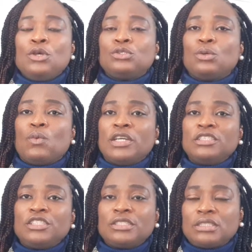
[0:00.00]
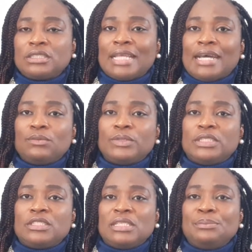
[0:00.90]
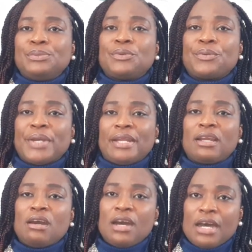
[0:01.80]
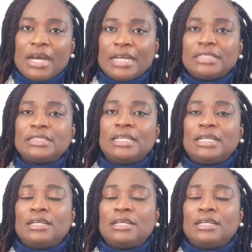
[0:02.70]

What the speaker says: So once you start with a simple credit card,